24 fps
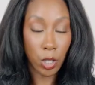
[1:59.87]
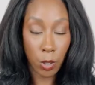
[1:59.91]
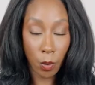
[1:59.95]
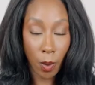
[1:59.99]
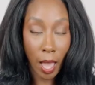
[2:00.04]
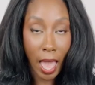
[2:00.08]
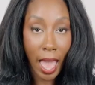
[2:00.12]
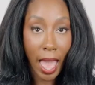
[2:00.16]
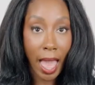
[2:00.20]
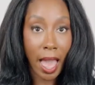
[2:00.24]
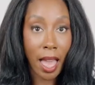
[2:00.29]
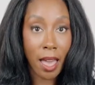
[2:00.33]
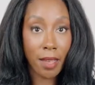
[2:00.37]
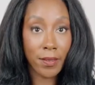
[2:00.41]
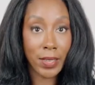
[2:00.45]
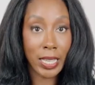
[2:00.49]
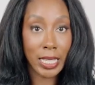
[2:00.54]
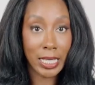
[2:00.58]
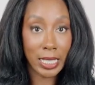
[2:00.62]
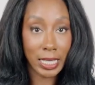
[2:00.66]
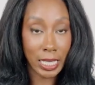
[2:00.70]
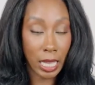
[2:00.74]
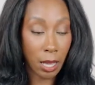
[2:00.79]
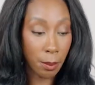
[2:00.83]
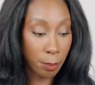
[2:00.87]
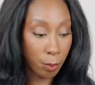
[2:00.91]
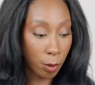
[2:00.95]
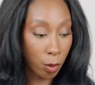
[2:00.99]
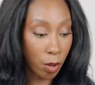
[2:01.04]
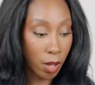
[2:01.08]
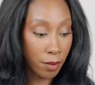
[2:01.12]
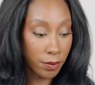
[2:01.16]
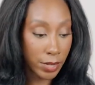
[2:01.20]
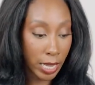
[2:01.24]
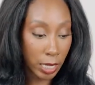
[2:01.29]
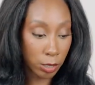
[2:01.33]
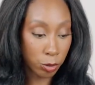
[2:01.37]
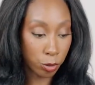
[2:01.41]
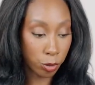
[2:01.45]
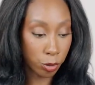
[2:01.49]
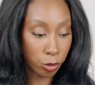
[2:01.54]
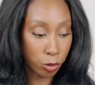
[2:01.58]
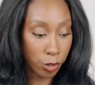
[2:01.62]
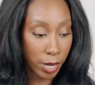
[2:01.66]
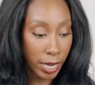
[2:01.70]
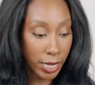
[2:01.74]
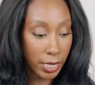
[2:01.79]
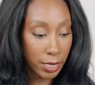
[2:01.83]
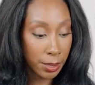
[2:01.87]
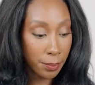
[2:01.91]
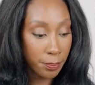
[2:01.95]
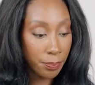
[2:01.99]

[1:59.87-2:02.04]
you have a sample of Natural Straight.